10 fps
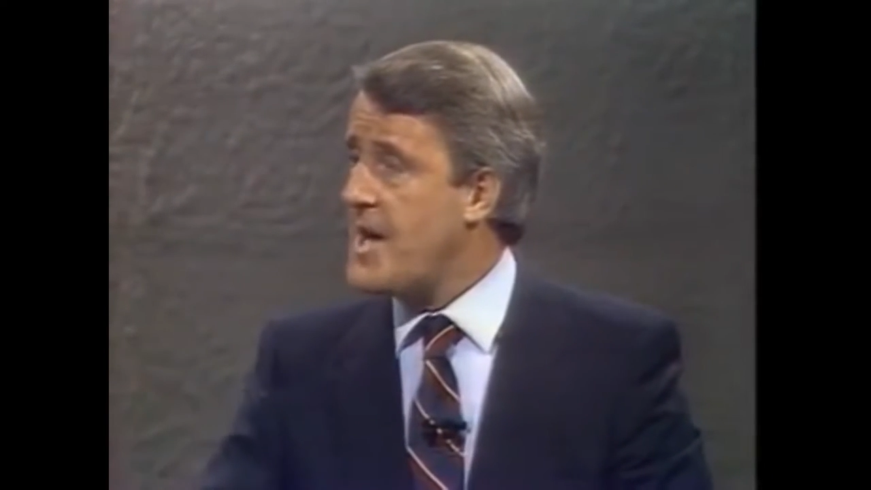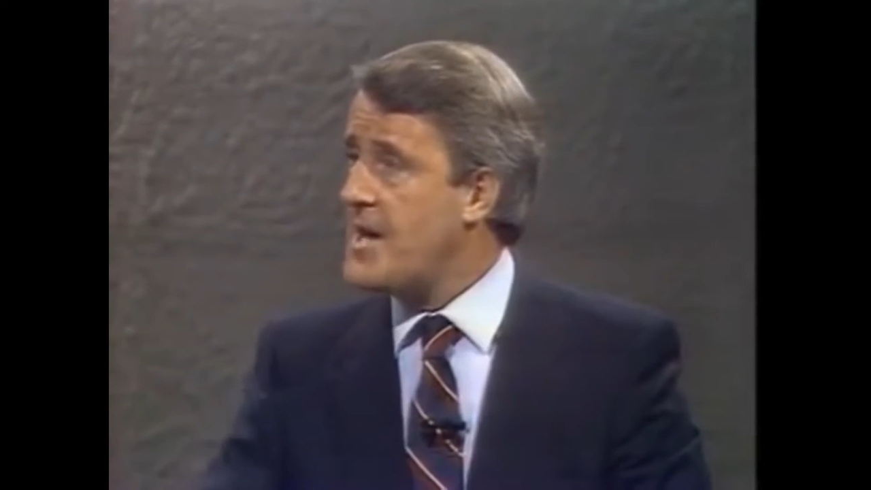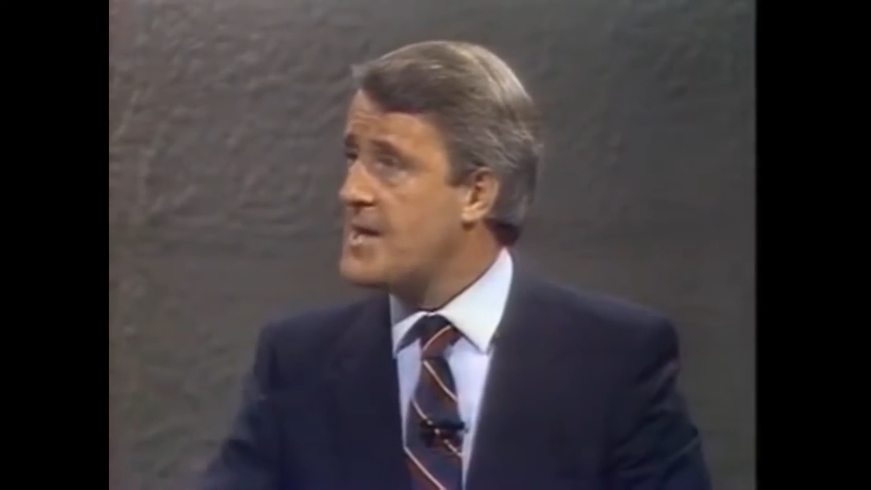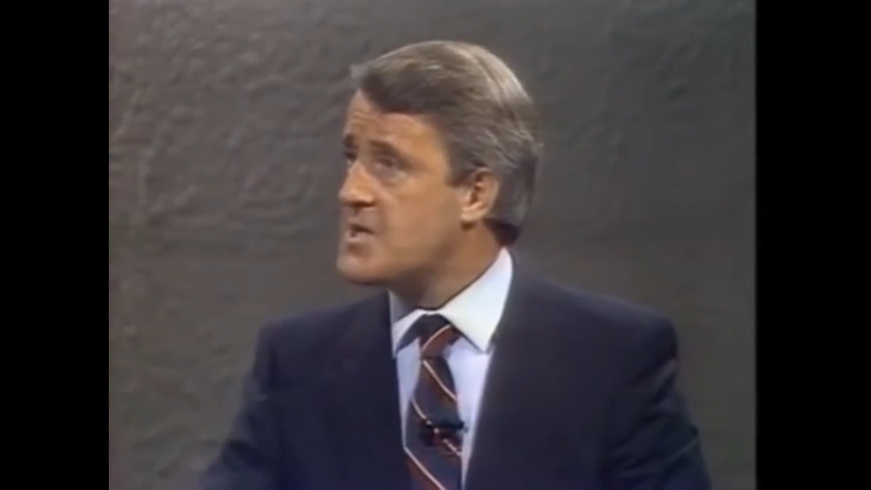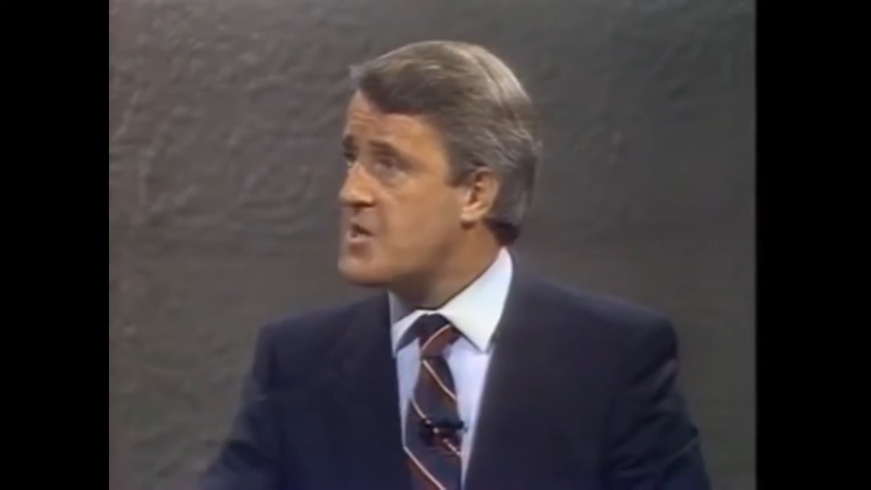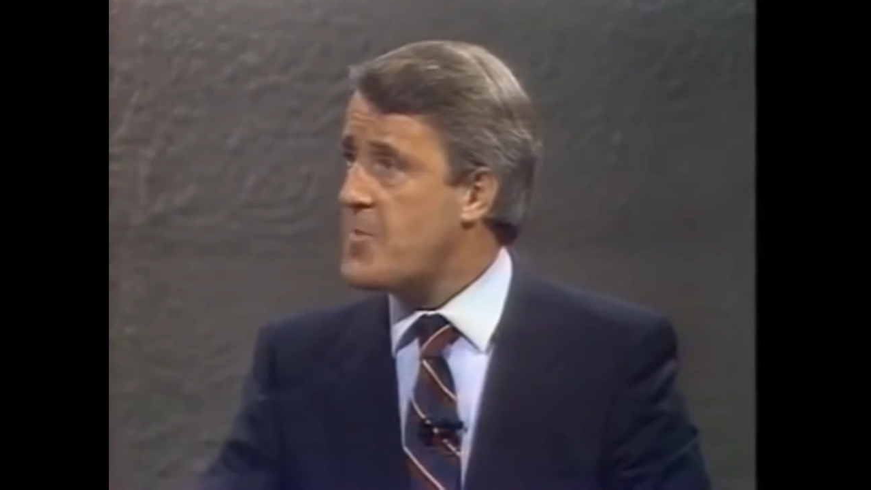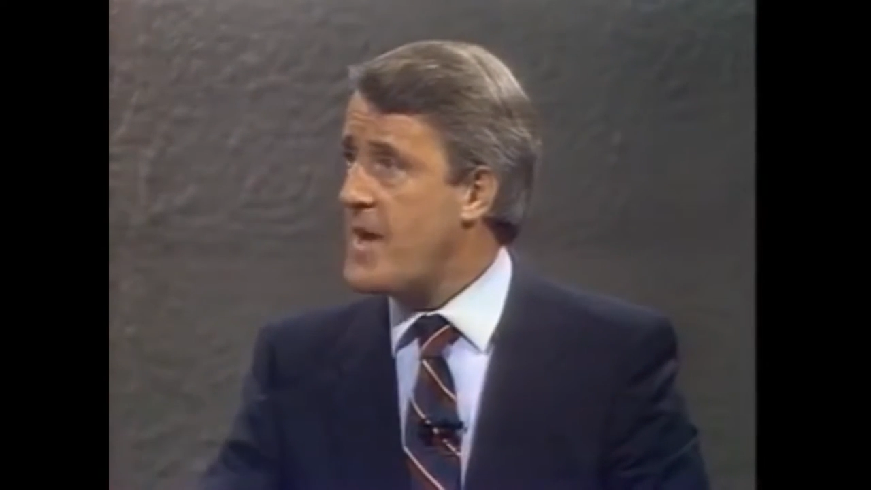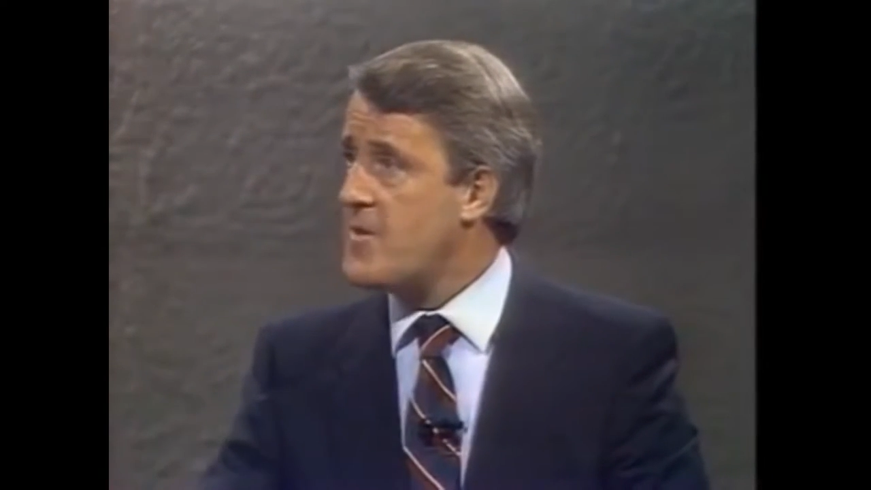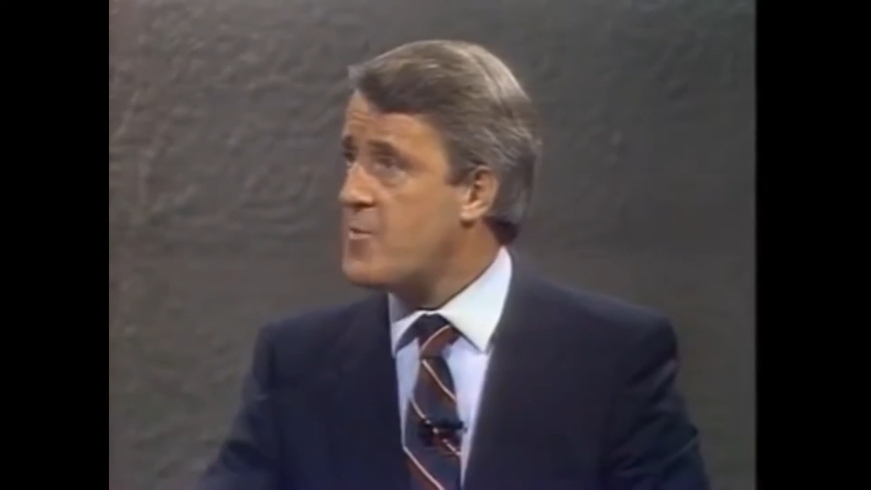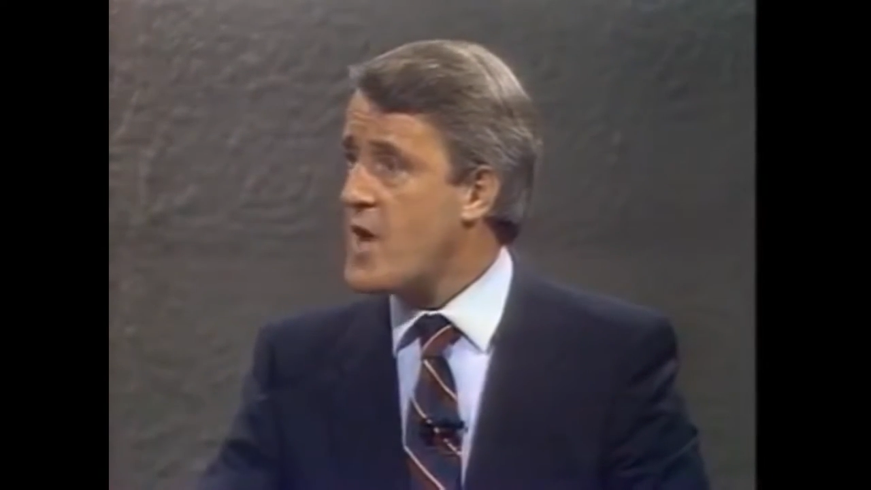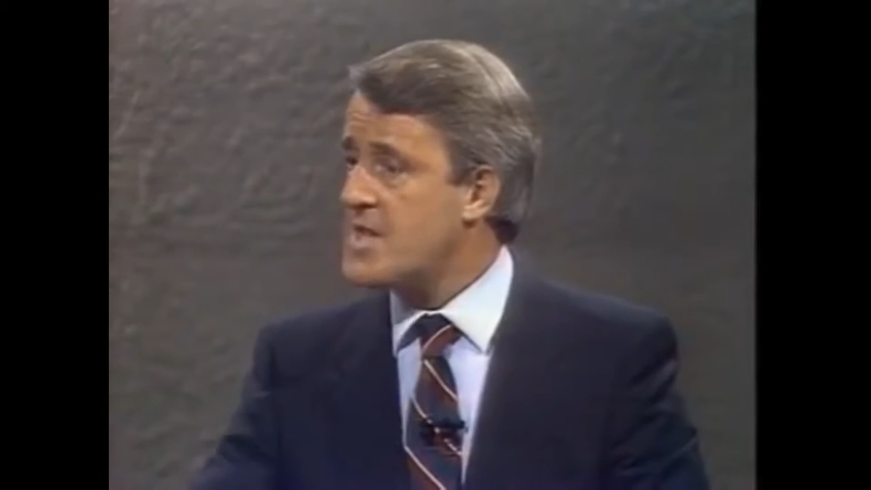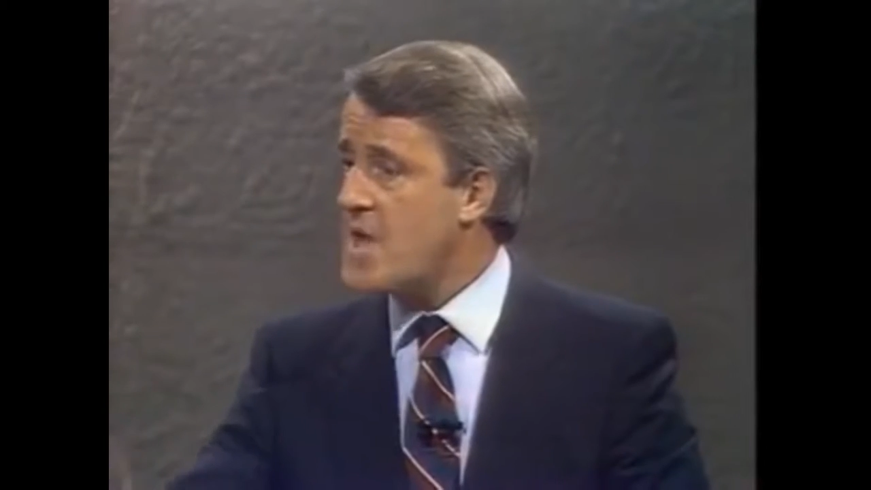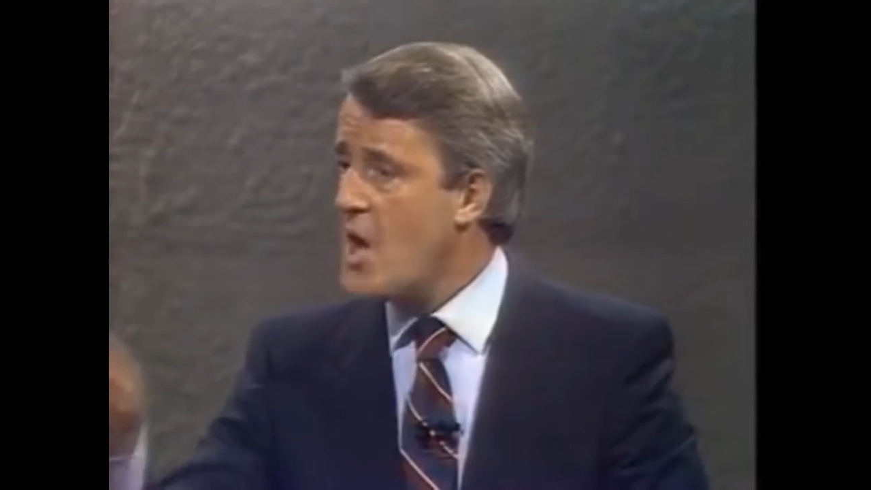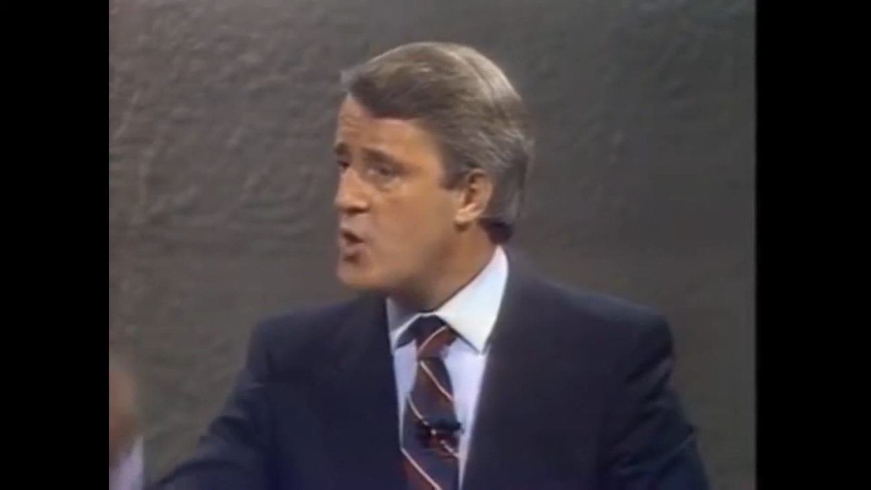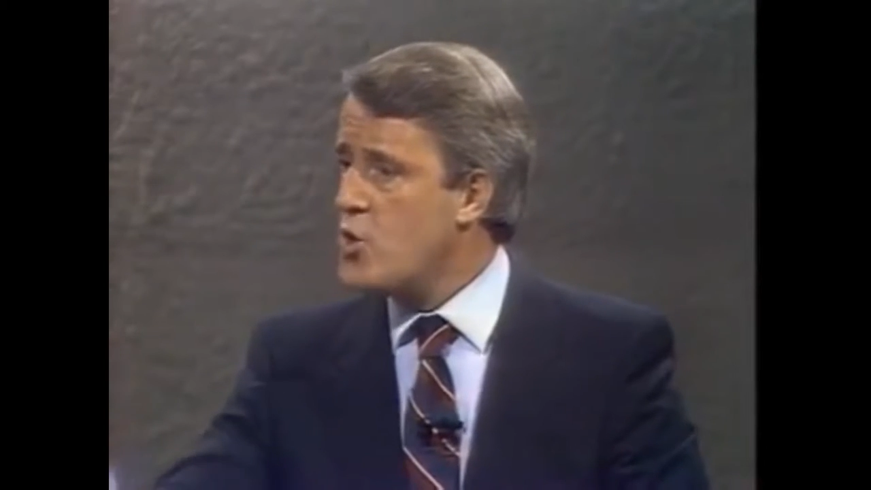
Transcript: Canadians to pay the price.